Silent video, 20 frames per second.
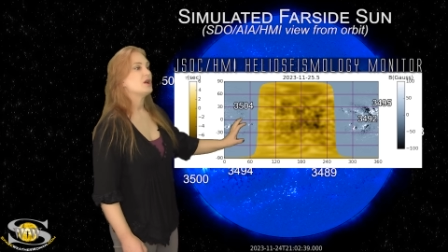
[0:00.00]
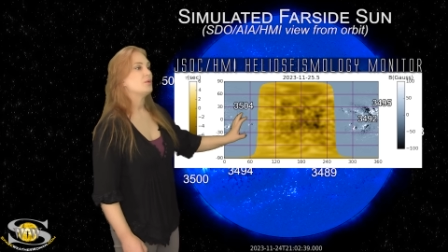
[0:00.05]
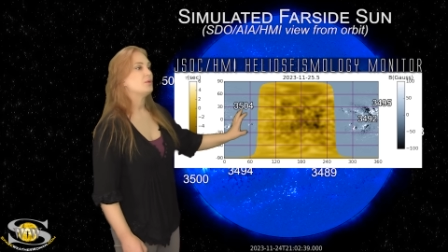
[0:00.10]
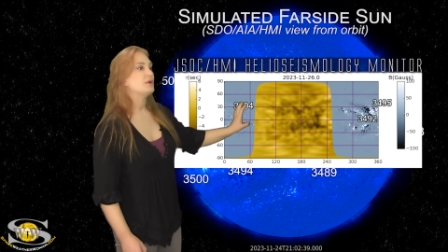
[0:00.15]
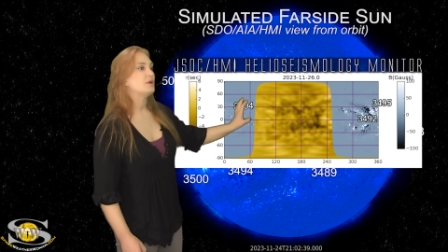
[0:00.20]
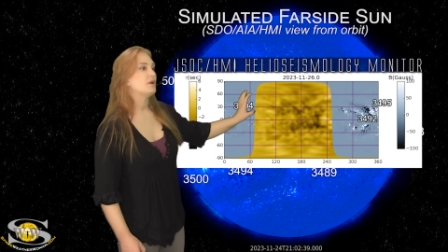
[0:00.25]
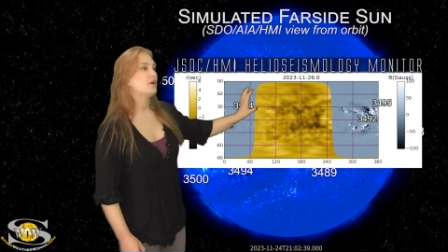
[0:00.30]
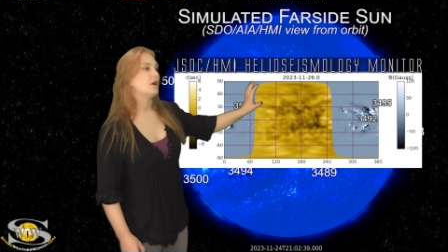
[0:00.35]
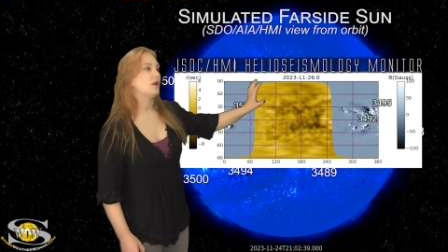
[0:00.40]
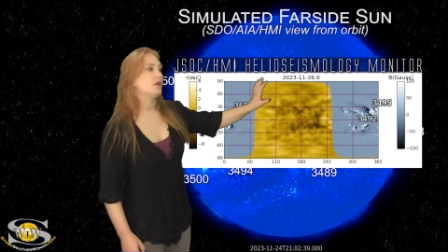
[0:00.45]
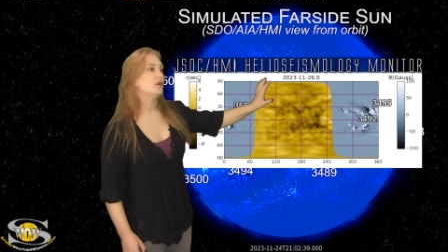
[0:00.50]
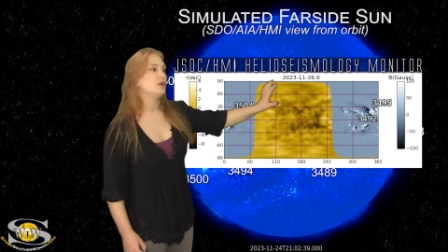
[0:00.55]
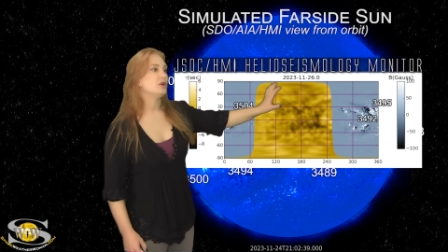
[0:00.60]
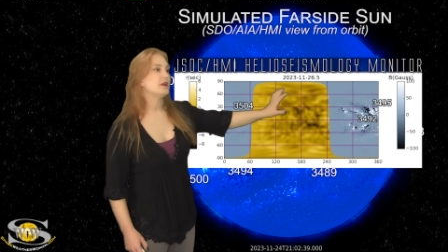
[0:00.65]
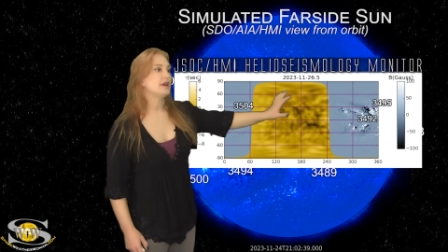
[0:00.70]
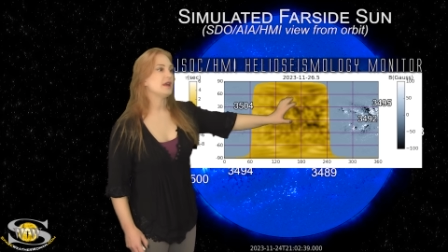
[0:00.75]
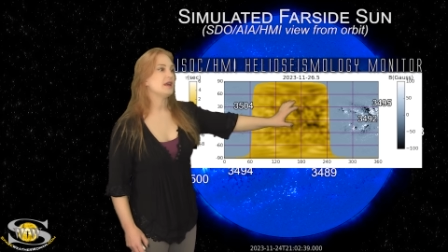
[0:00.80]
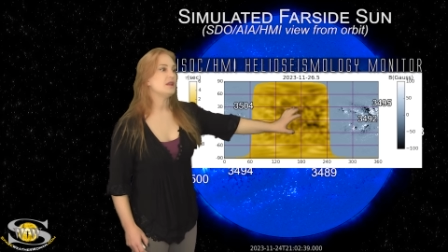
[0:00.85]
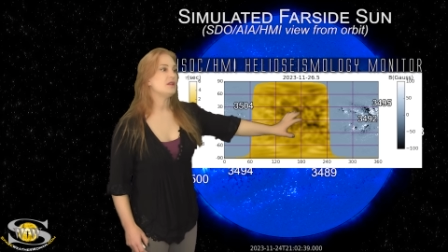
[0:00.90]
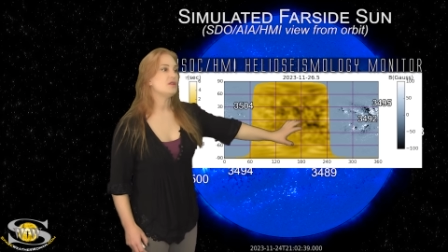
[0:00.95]
we
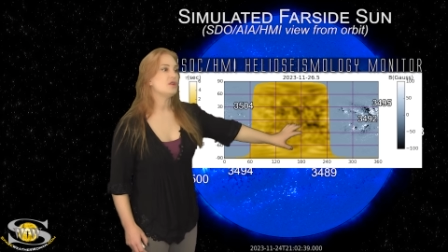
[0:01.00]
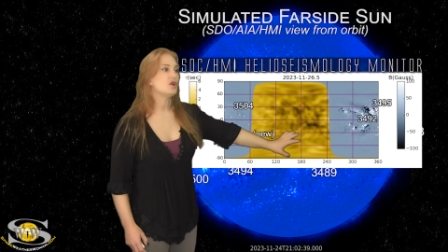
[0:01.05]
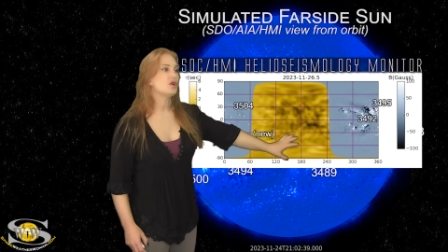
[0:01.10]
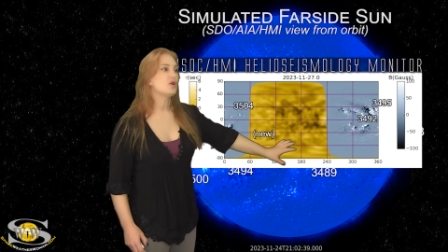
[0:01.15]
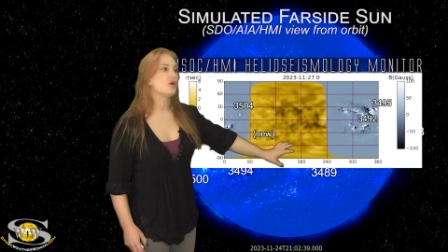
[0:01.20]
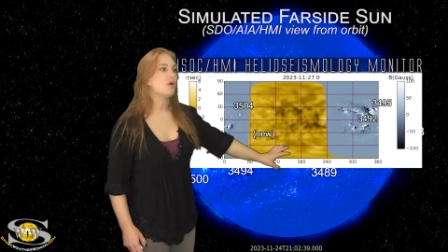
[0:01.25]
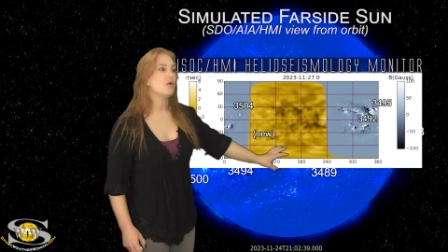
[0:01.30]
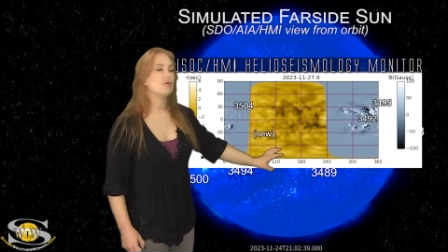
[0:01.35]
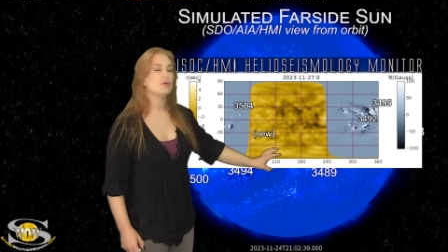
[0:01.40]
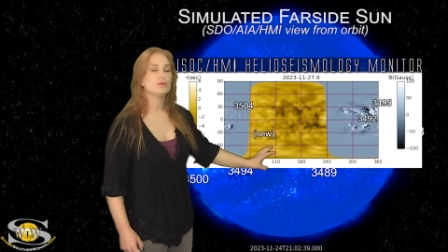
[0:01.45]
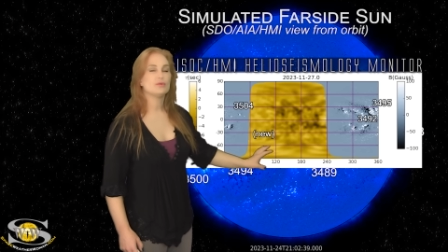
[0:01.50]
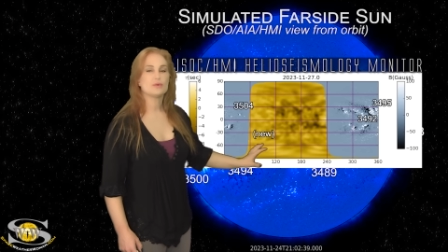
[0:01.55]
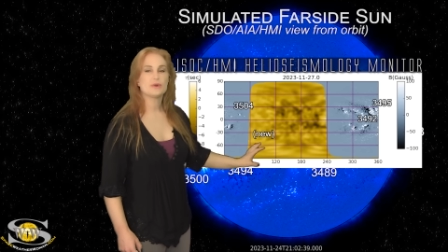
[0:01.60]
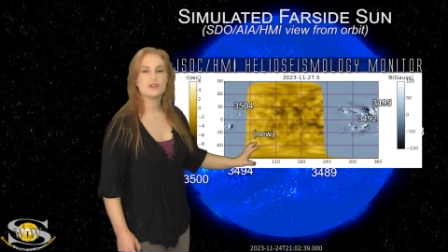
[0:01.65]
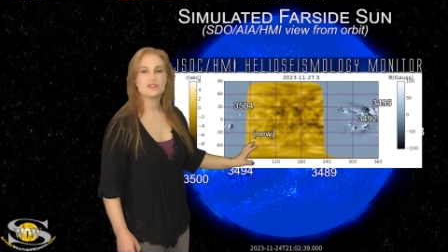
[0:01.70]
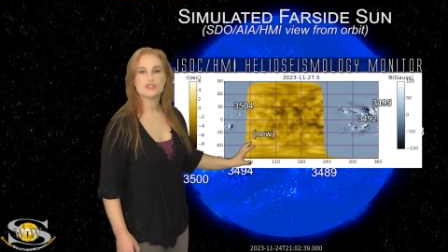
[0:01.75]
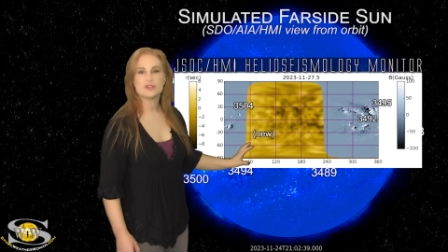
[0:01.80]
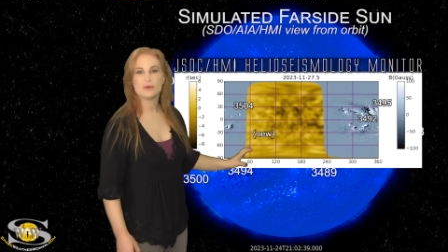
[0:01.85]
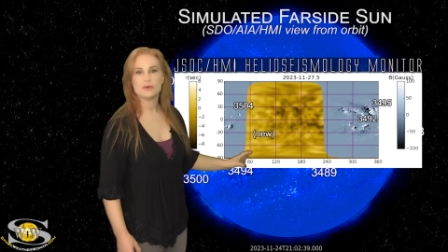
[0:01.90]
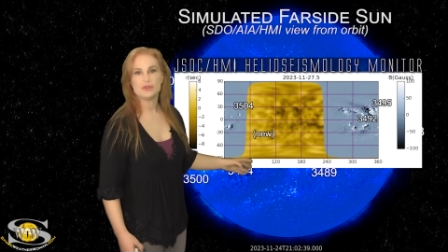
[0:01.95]
look in the gold
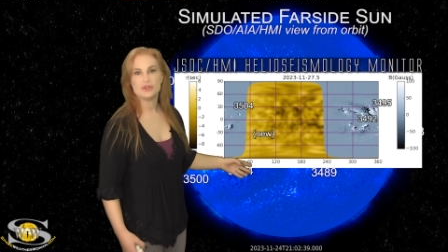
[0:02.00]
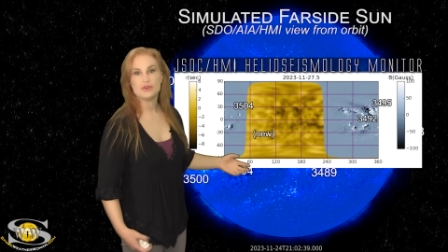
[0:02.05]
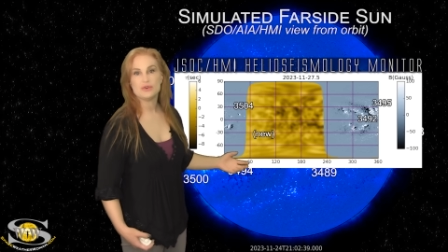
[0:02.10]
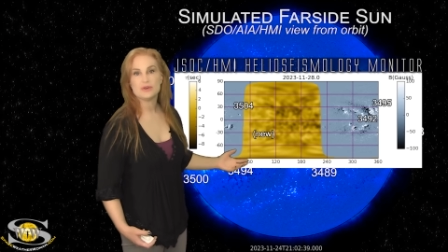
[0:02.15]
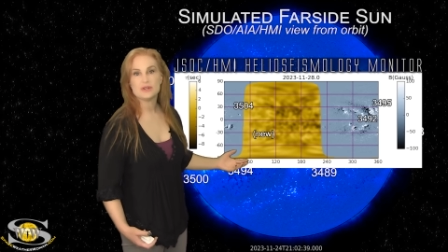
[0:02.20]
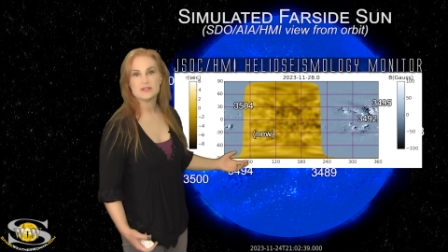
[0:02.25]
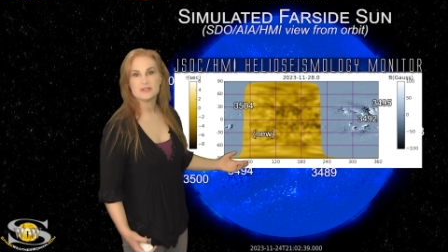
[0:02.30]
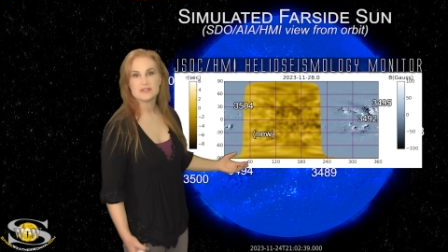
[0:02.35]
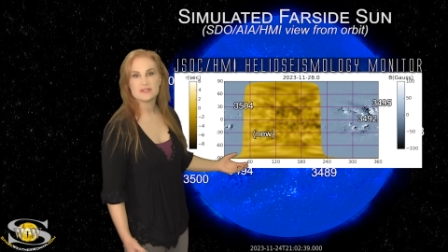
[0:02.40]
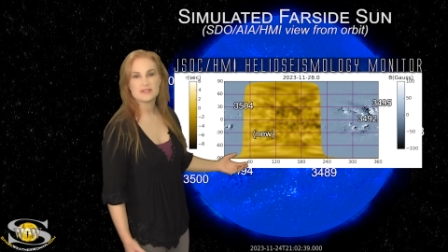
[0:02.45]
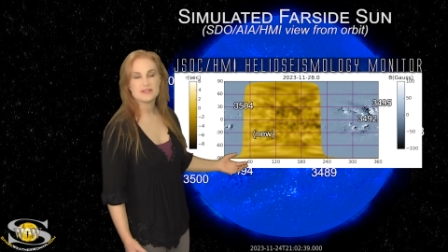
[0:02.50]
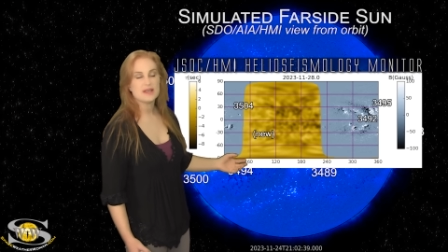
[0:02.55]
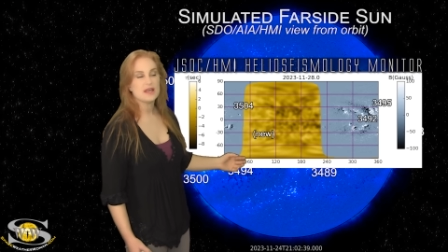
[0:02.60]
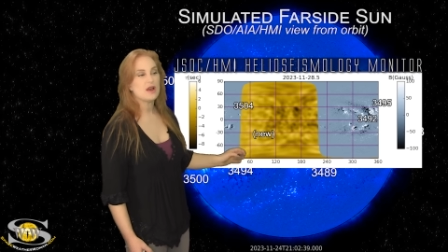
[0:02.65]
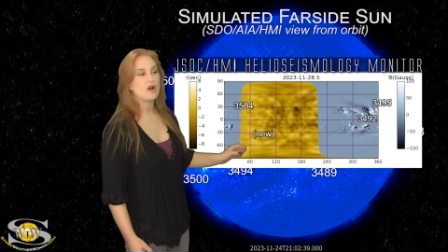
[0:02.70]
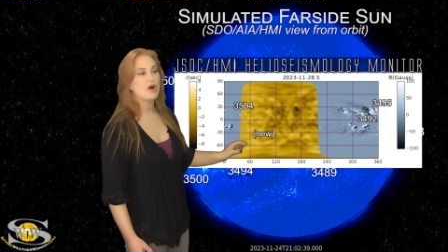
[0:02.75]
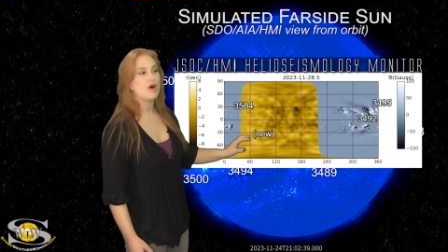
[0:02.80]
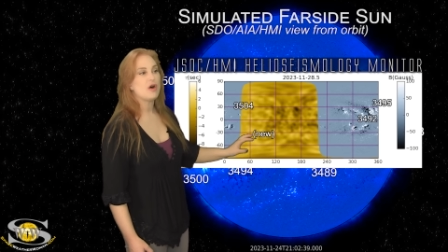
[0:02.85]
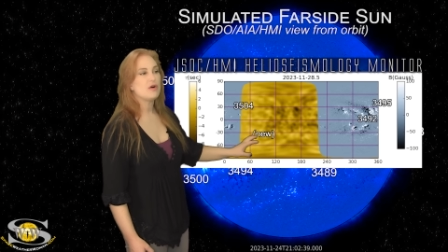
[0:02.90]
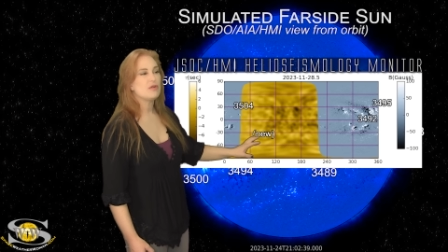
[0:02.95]
region and you can
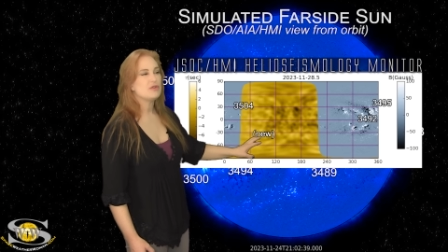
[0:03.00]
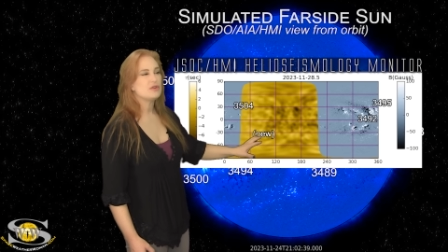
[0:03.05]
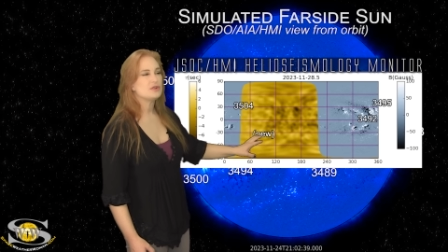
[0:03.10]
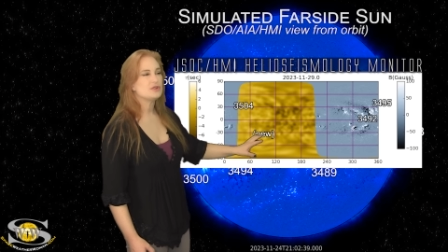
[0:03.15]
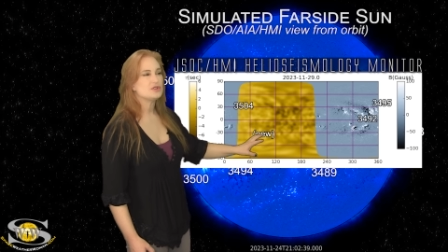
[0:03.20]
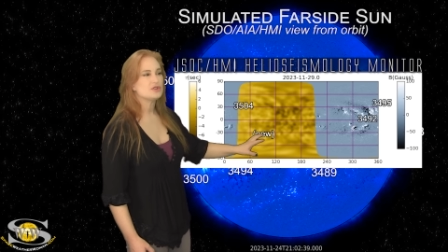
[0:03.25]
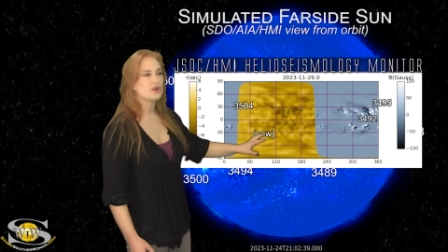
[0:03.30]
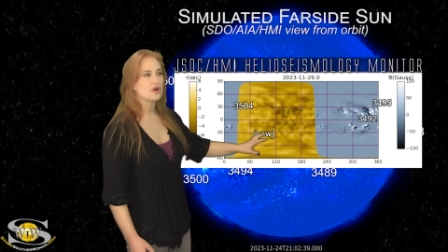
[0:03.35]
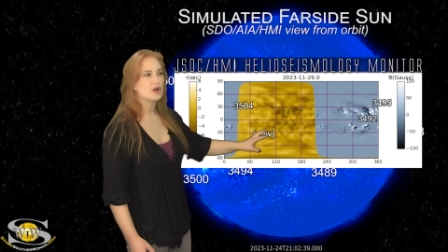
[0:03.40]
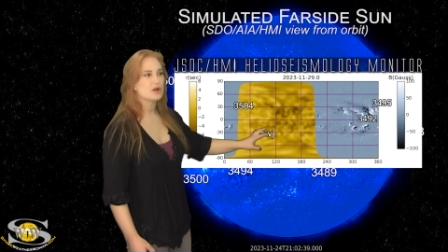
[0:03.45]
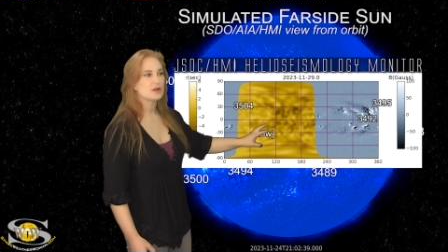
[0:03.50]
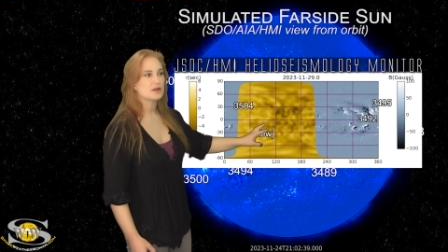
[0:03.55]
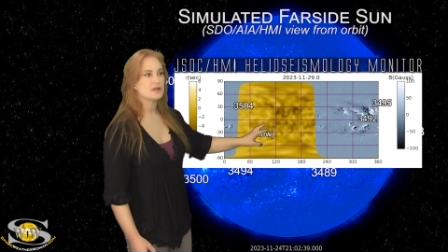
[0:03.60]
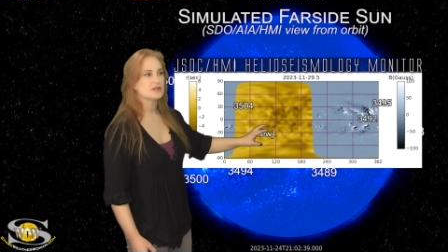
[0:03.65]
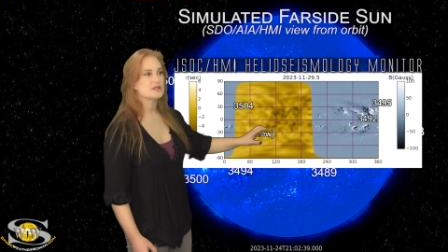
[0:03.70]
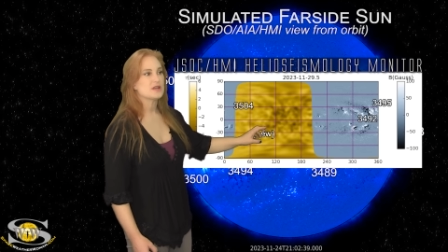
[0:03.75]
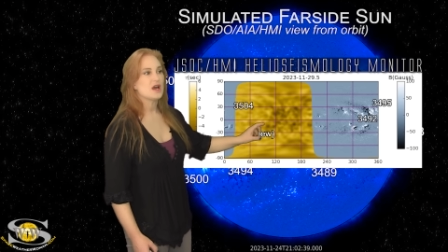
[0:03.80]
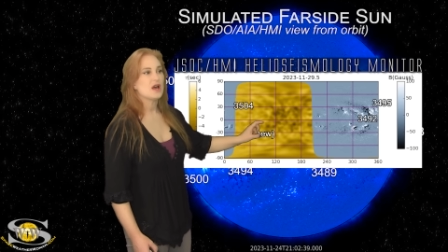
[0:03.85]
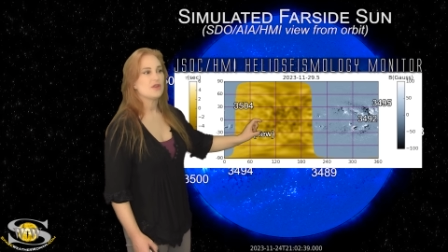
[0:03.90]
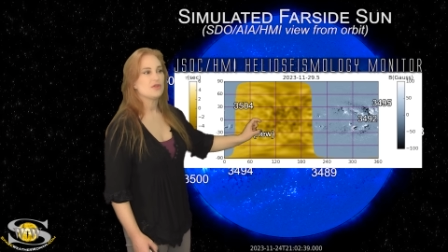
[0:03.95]
see all the
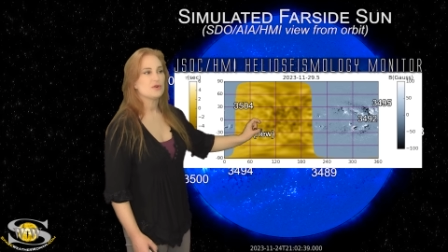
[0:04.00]
darkness.